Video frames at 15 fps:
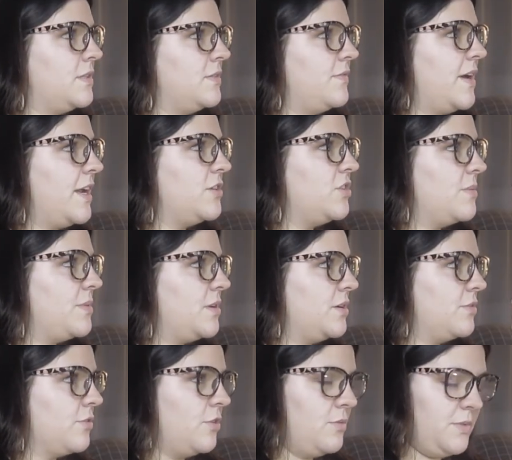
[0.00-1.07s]
divided you up into
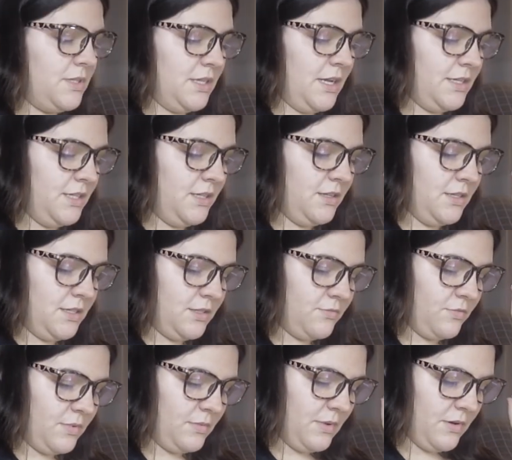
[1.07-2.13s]
groups, and I did this
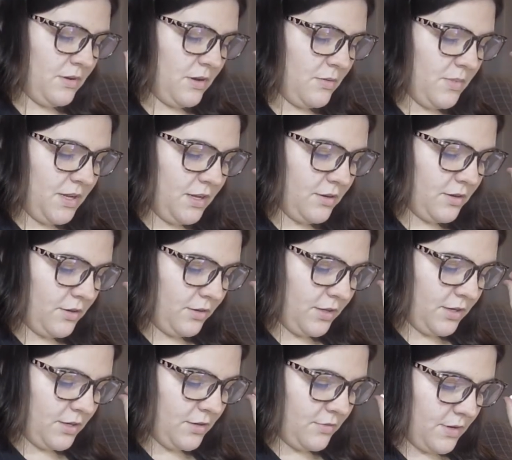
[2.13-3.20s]
when we were in our meeting
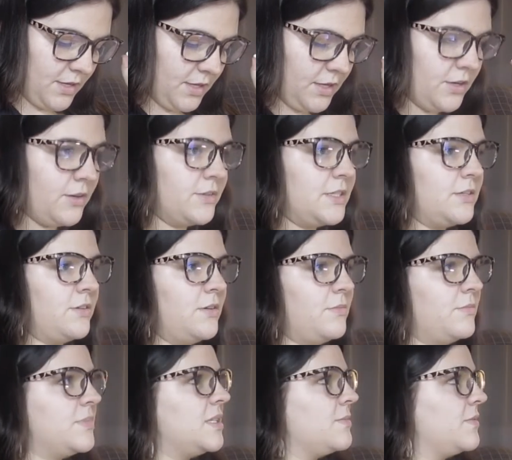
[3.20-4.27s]
earlier a while ago, so
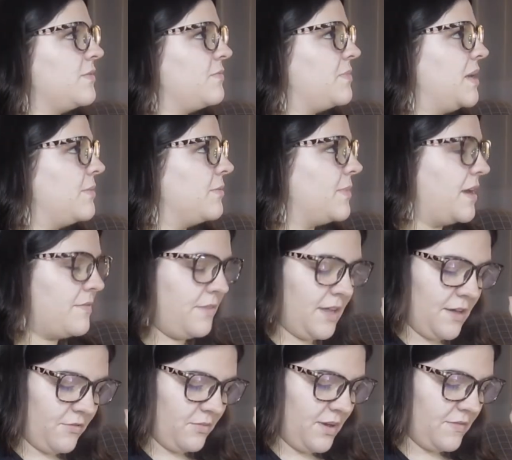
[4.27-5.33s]
some of the people may have
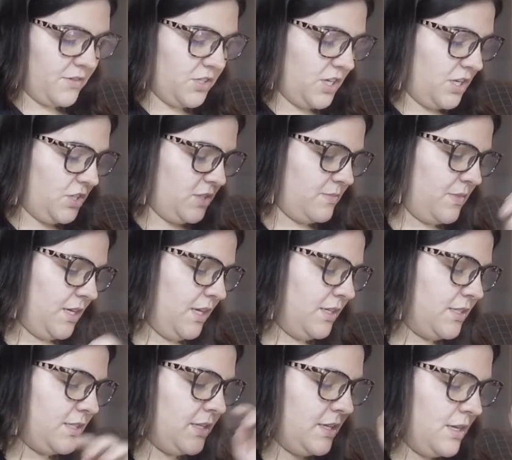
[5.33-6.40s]
left. We have to change some
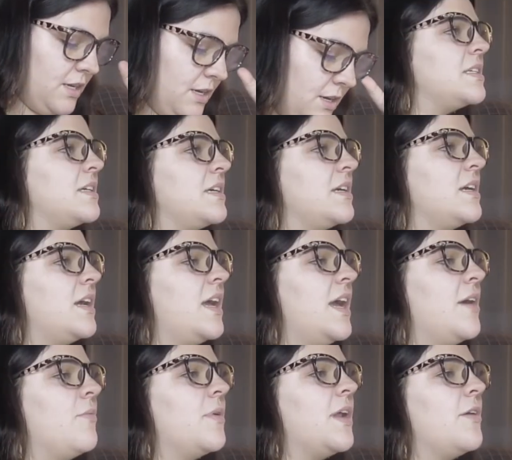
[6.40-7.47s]
things.
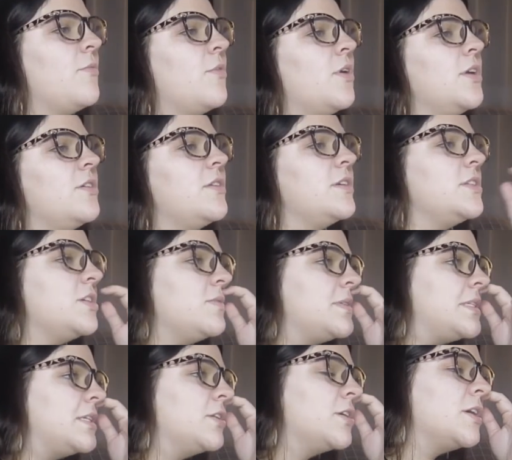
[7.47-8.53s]
And what I want you to do
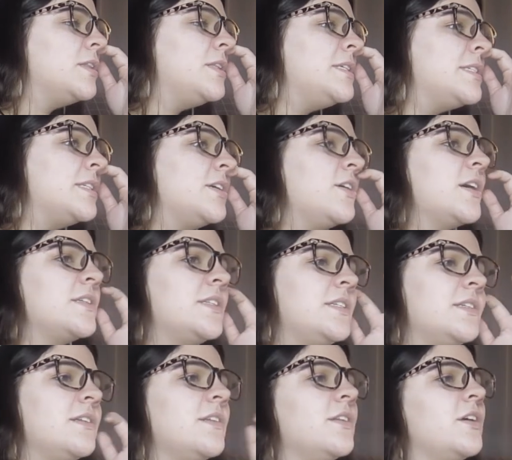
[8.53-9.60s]
is to look at these lyrics. These
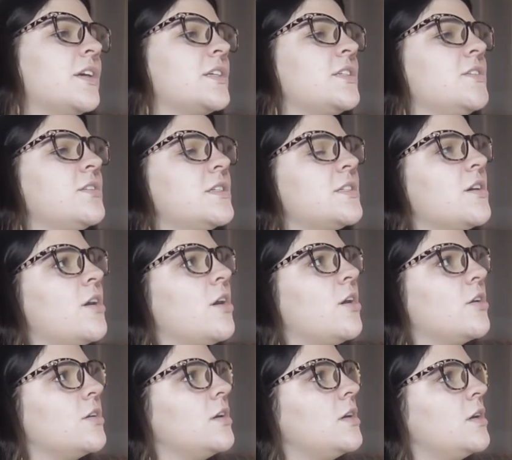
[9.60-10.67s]
are the lyrics to the
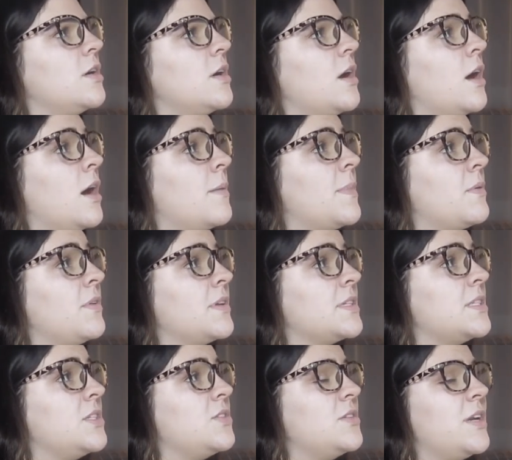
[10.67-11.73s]
song that we
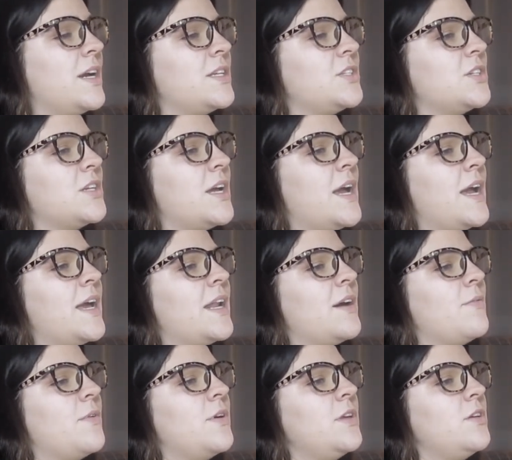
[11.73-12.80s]
listened to yesterday, and I
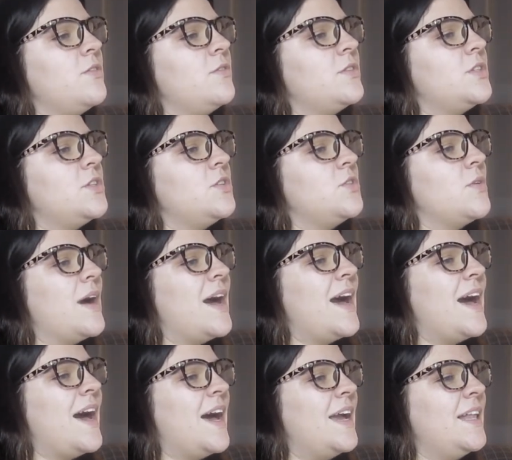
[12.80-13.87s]
want you to
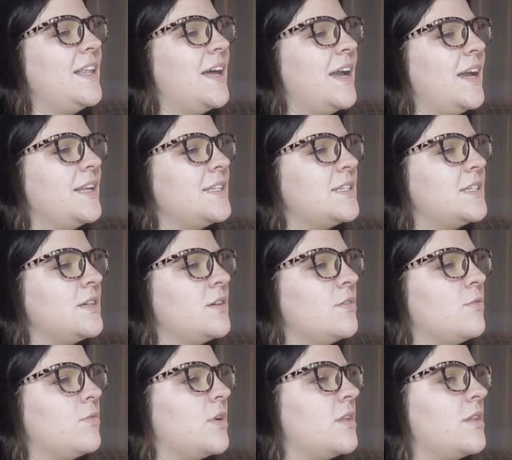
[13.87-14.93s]
highlight
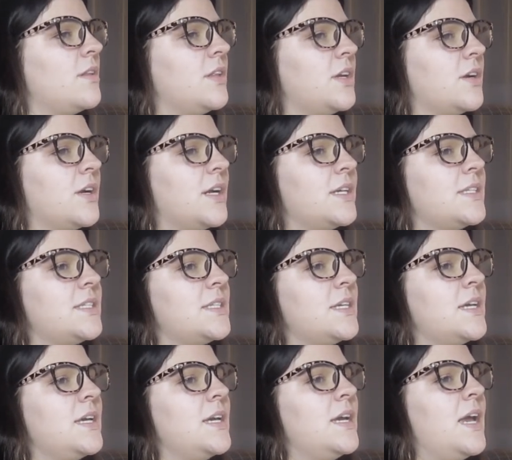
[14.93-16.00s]
one of the lyrics,
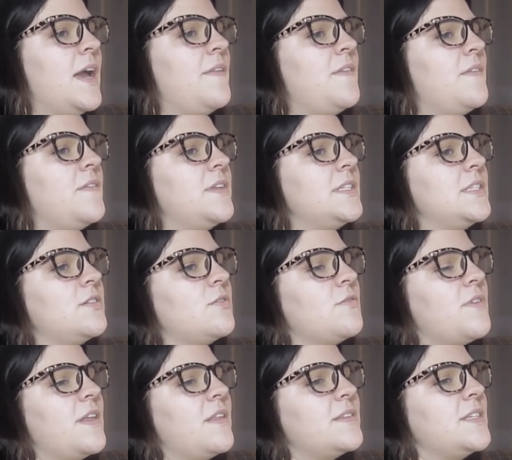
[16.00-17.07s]
and then this little
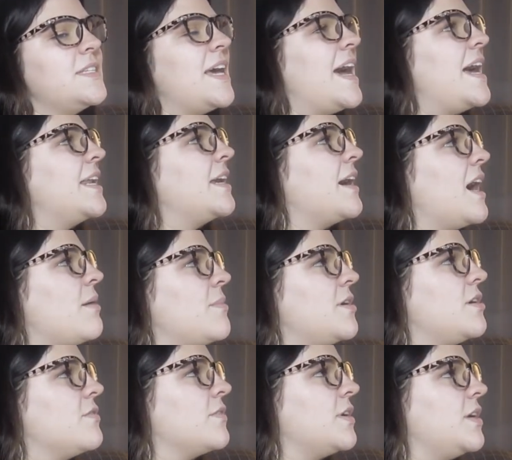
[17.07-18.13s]
thing that says add comment
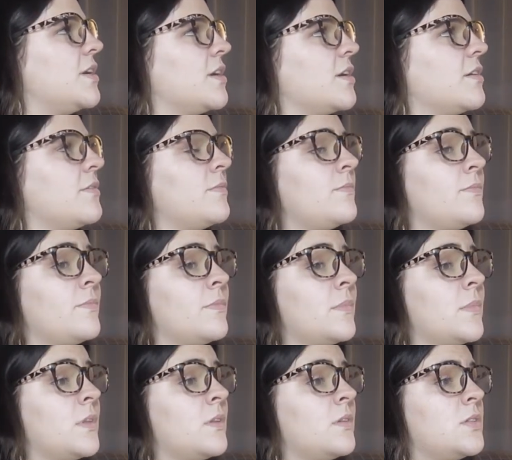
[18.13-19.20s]
over here.
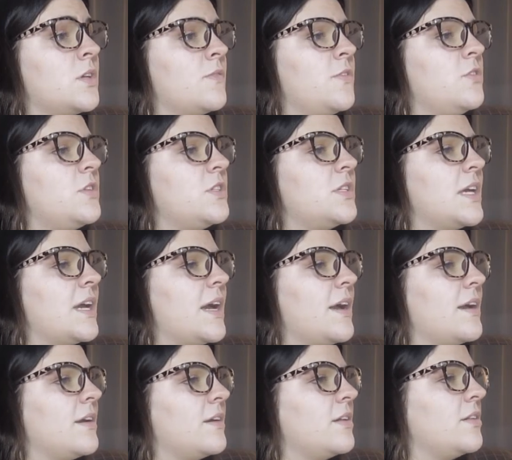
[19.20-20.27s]
So if you just like
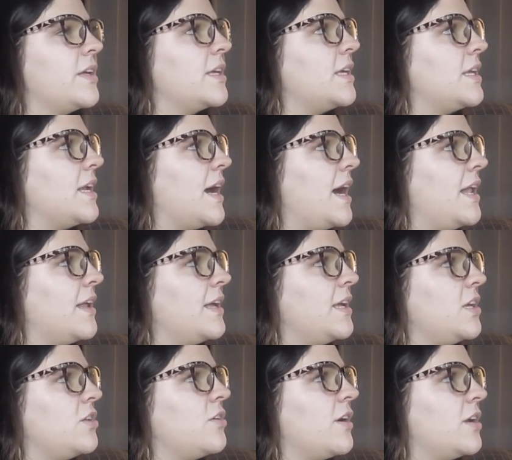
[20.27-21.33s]
click and highlight,
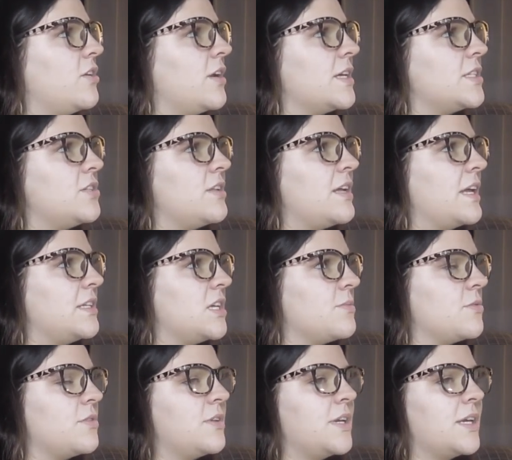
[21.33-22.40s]
you know how you guys do that, like
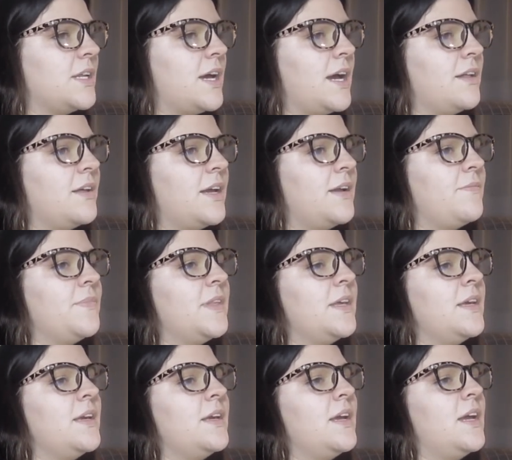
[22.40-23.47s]
double click and highlight,
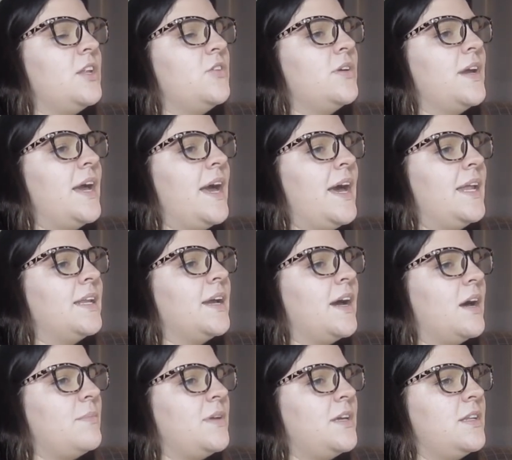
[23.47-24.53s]
and you hit add
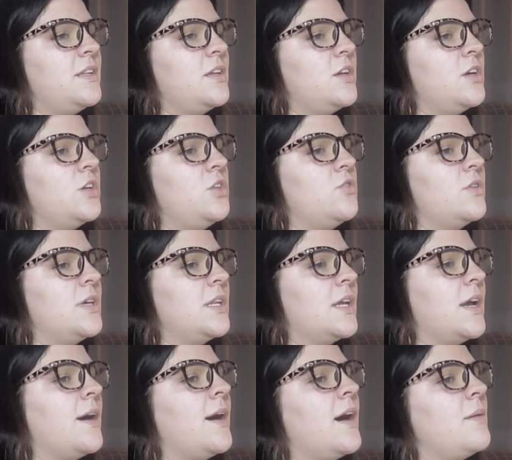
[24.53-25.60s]
comment, you can
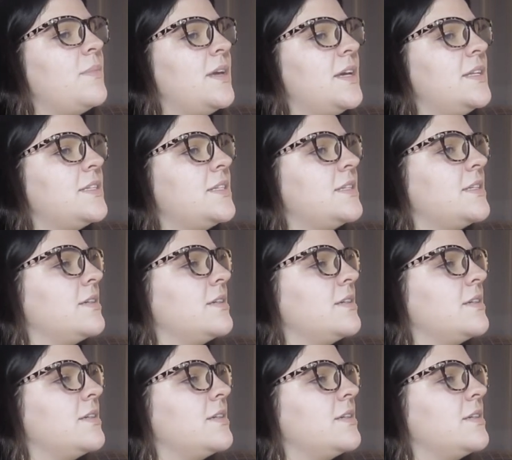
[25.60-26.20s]
comment